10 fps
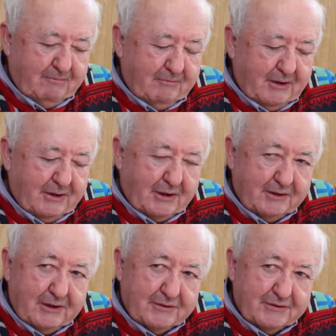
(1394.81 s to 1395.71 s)
may not
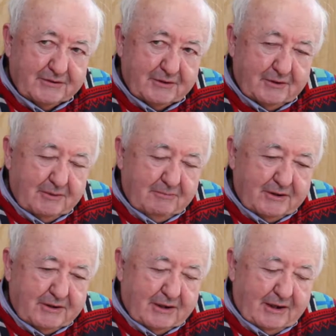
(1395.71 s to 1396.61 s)
necessarily
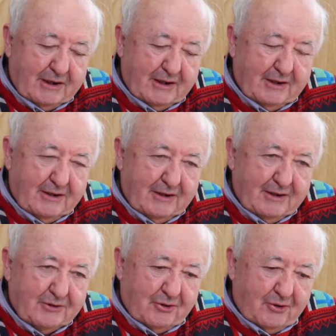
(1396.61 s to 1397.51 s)
be
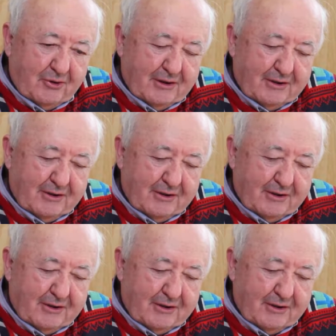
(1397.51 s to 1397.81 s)
the whole